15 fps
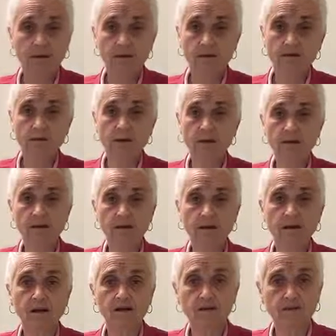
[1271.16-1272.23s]
He created
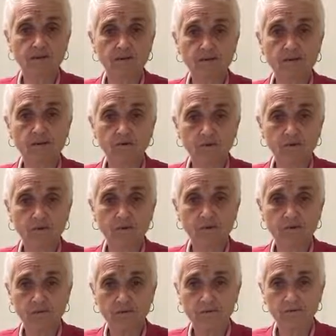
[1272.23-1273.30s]
another universe.